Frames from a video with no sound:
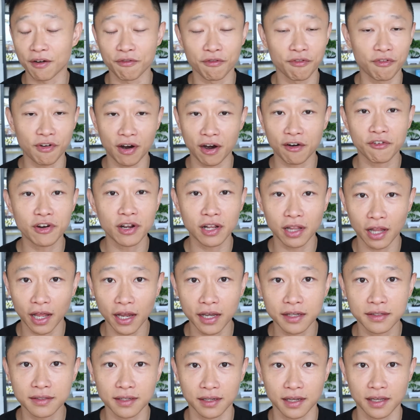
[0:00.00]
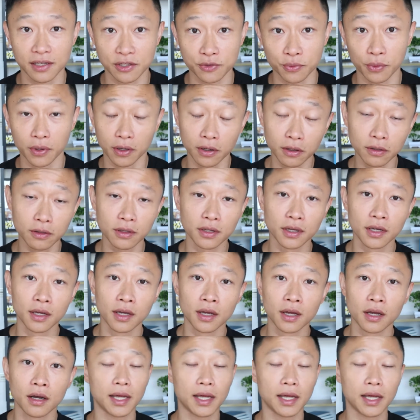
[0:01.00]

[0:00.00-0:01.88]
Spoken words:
are very light as well.